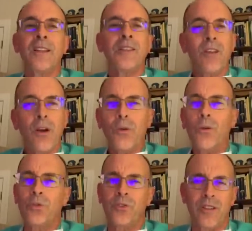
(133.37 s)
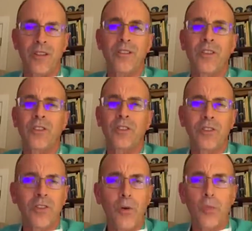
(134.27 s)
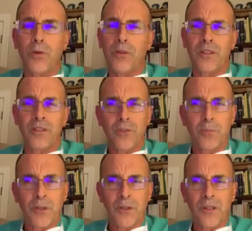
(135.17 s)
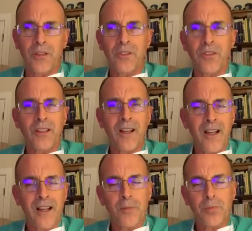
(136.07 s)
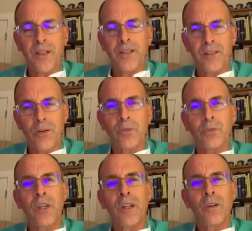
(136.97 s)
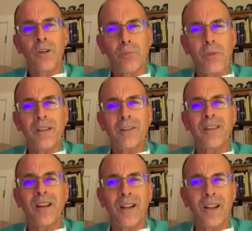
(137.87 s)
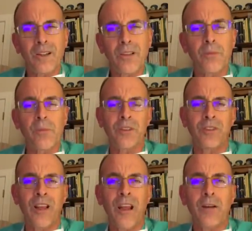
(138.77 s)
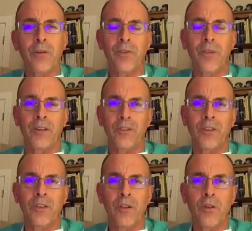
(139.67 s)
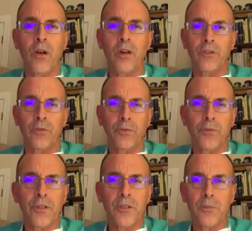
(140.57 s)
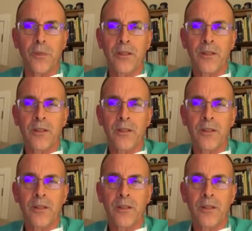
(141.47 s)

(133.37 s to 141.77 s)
knows that it's a sobering experience to contemplate those who made the ultimate sacrifice to the cause of freedom.